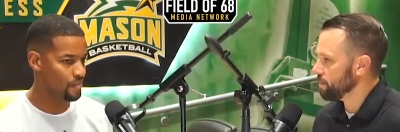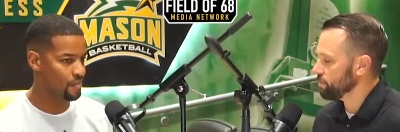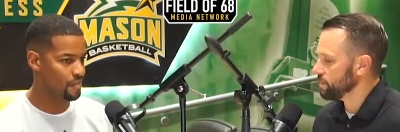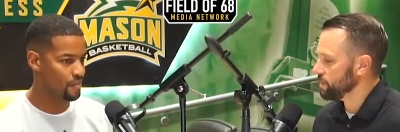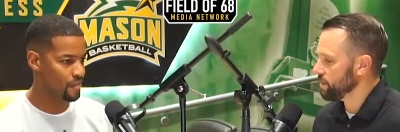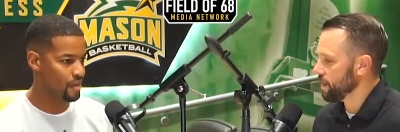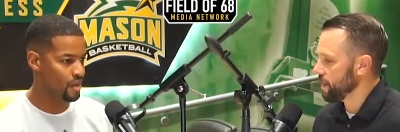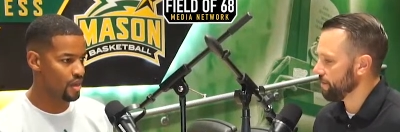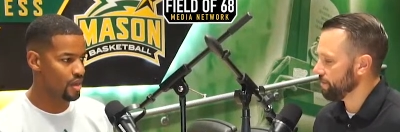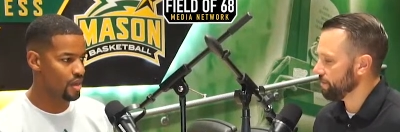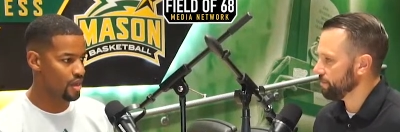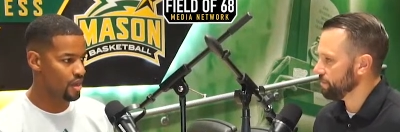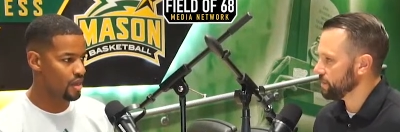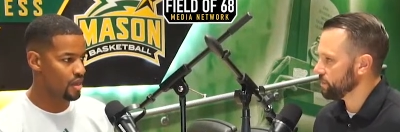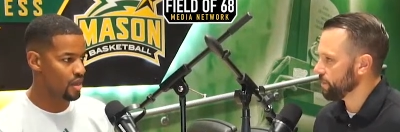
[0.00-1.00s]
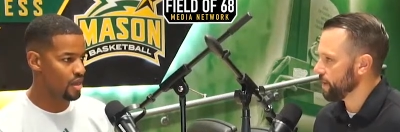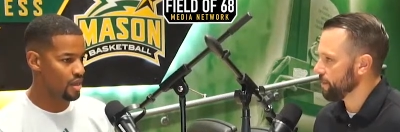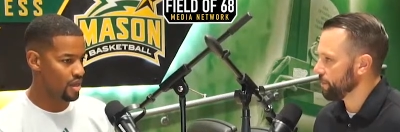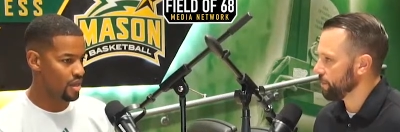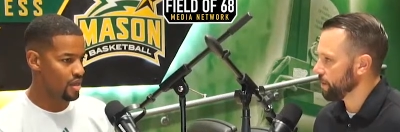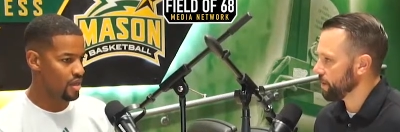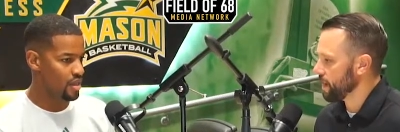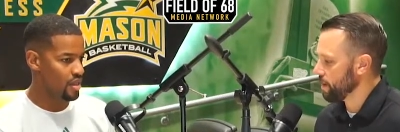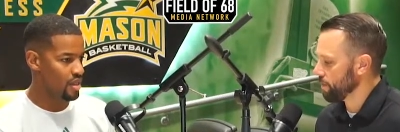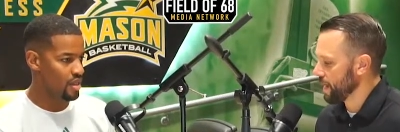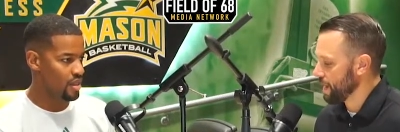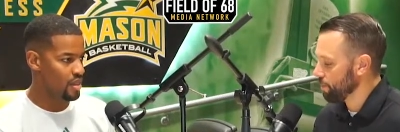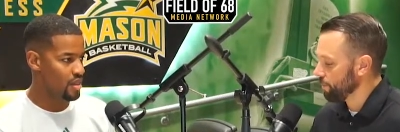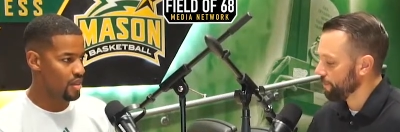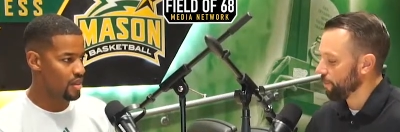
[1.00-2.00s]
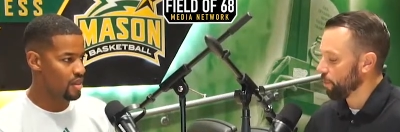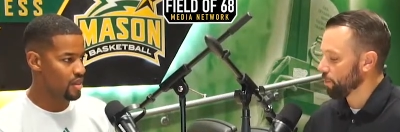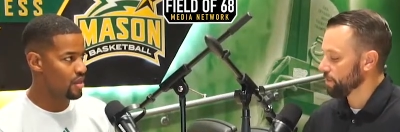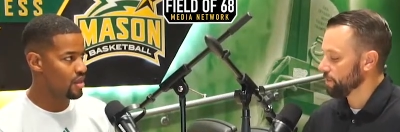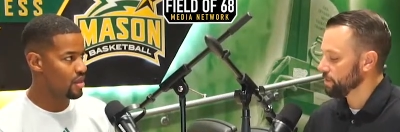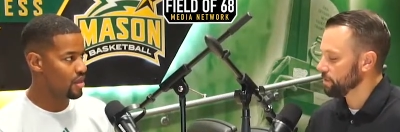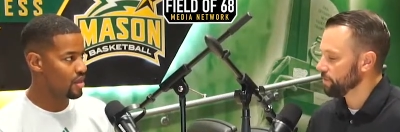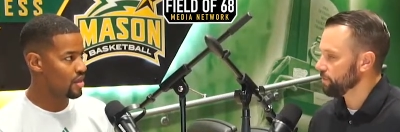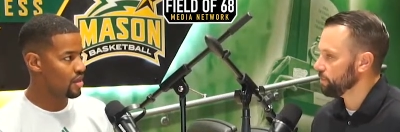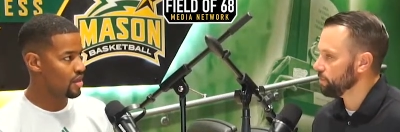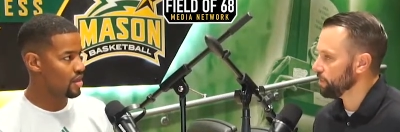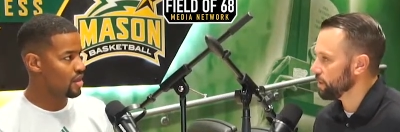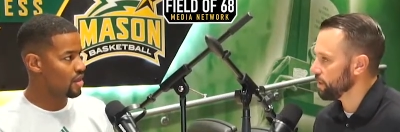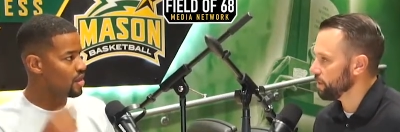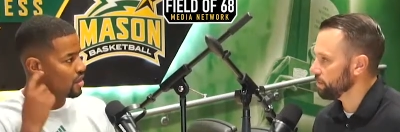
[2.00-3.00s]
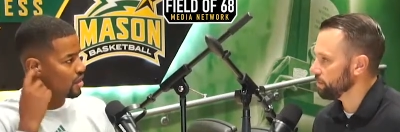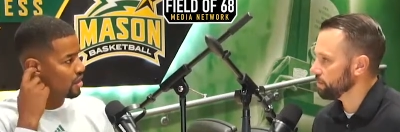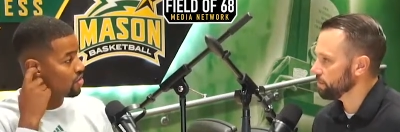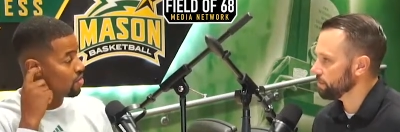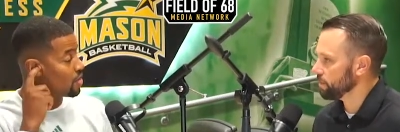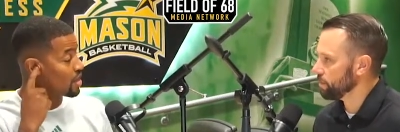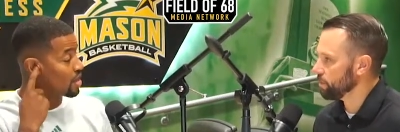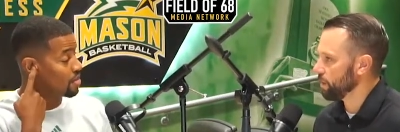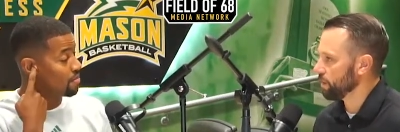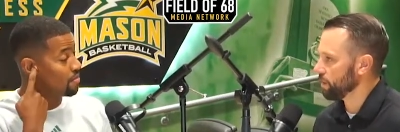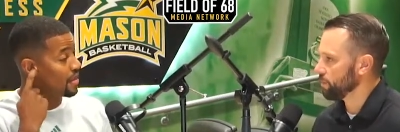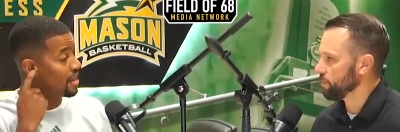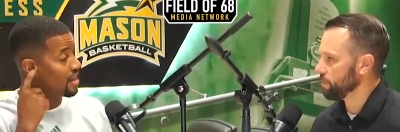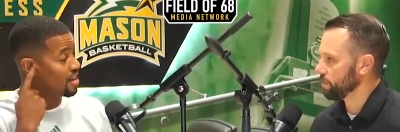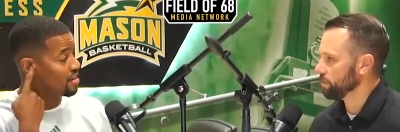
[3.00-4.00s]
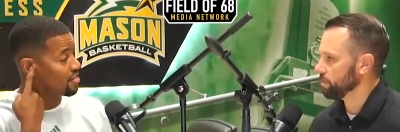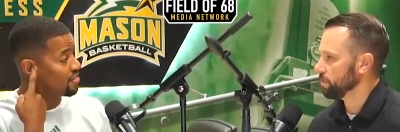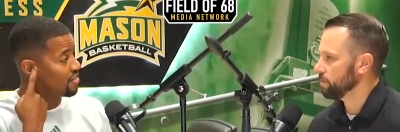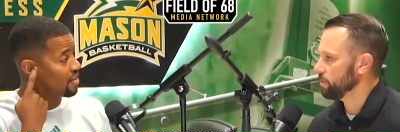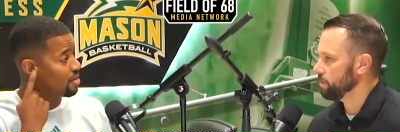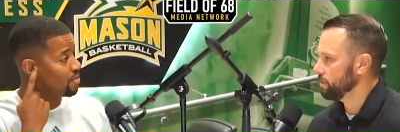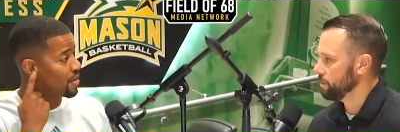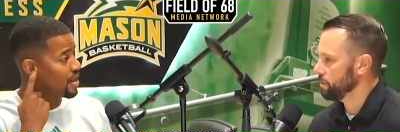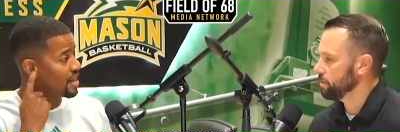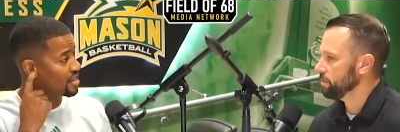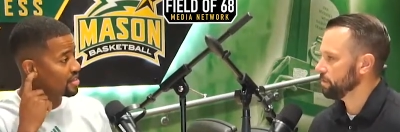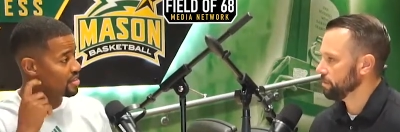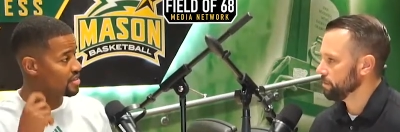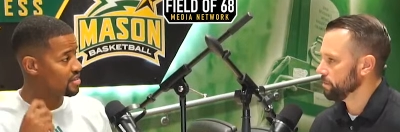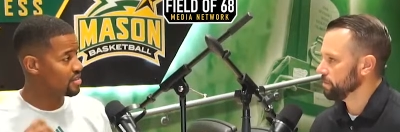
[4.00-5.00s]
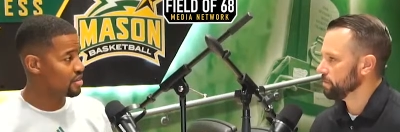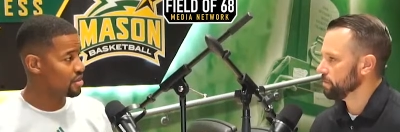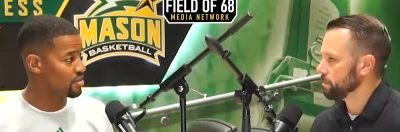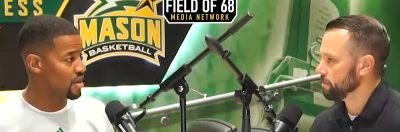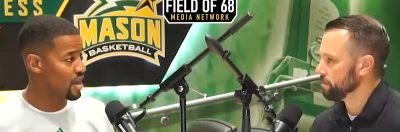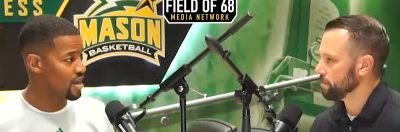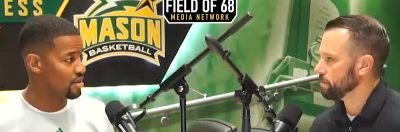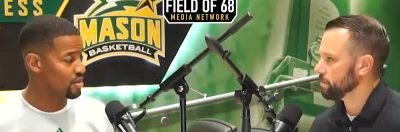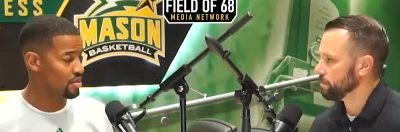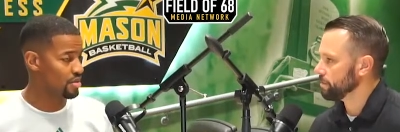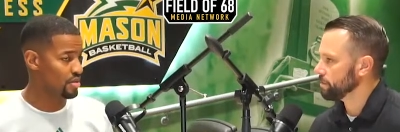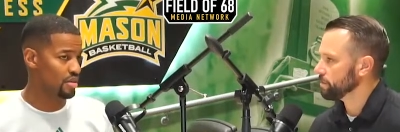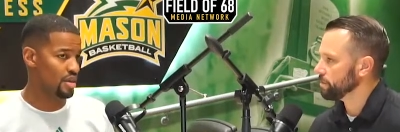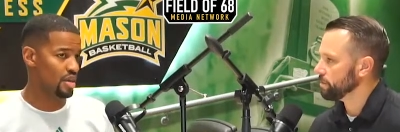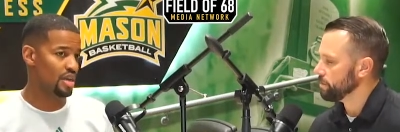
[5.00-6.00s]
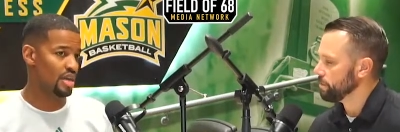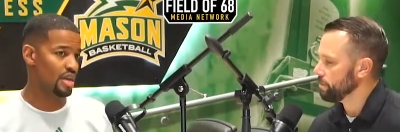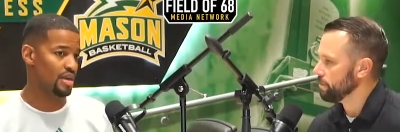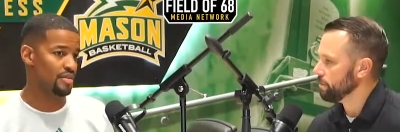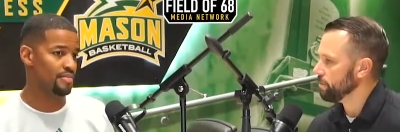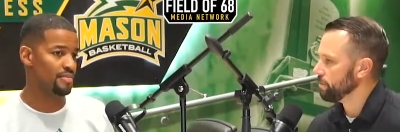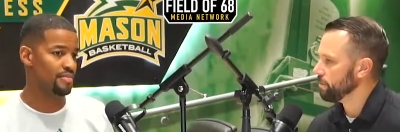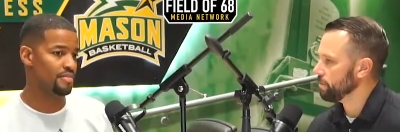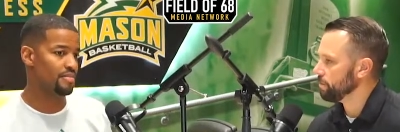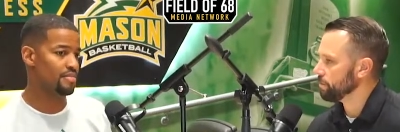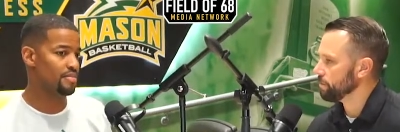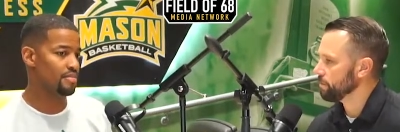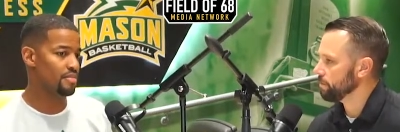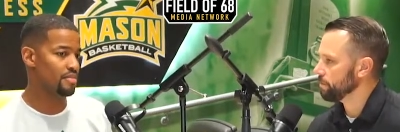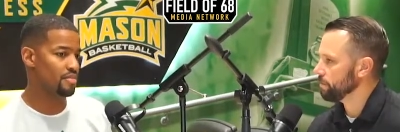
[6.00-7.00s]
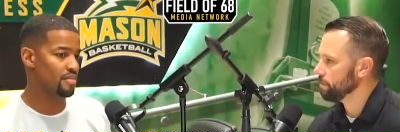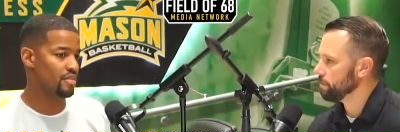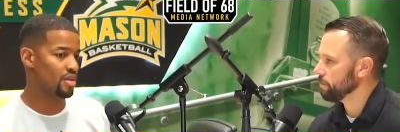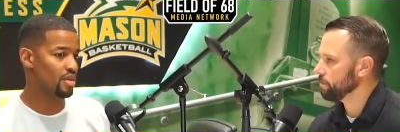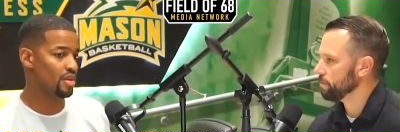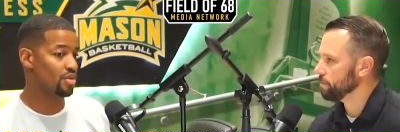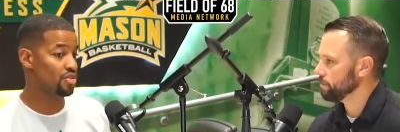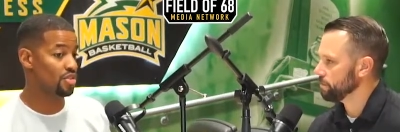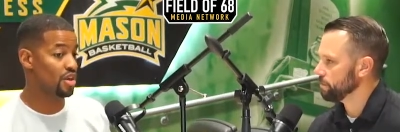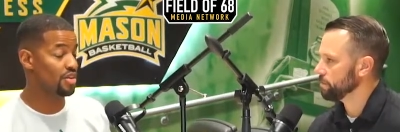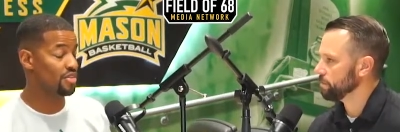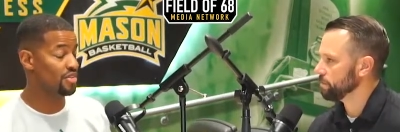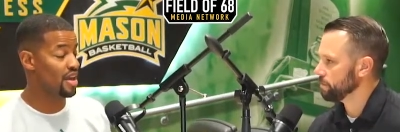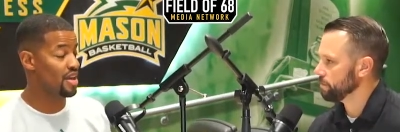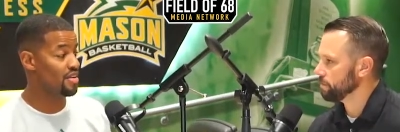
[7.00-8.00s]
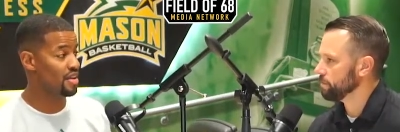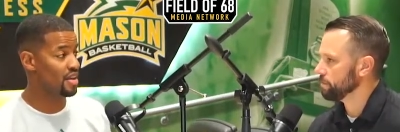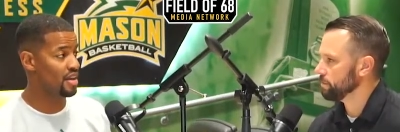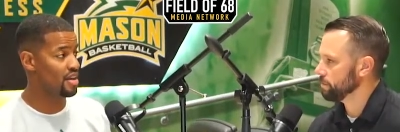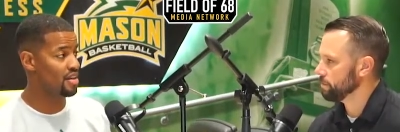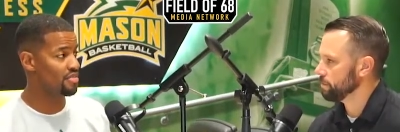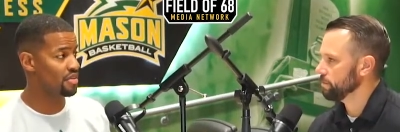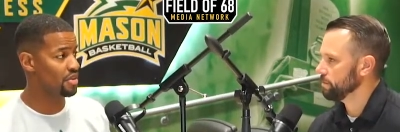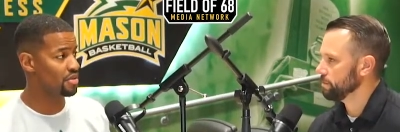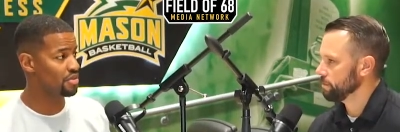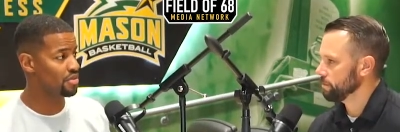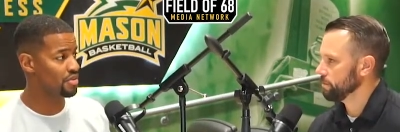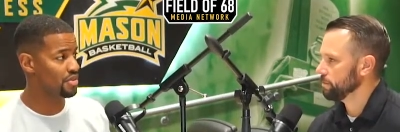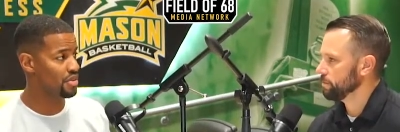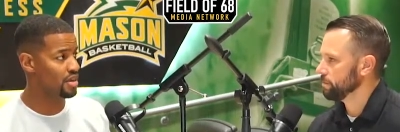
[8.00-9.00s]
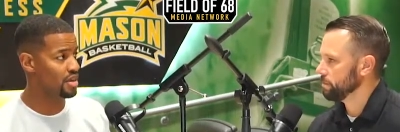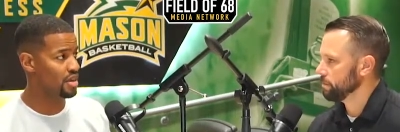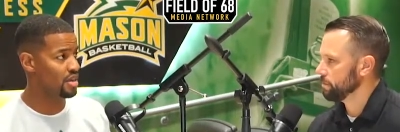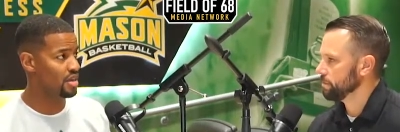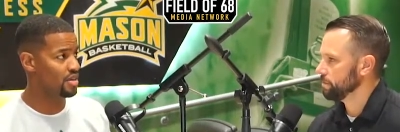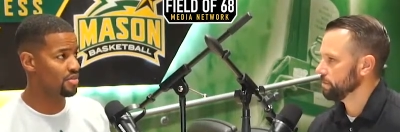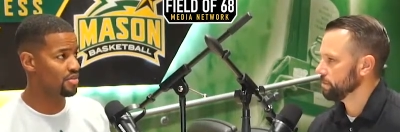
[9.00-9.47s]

Speaker 1: do you see that spot playing out and how important is it for you to get it's been
Speaker 2: competitive in practice. You know, Ronald um, you know, he'll start Saturday in our first uh,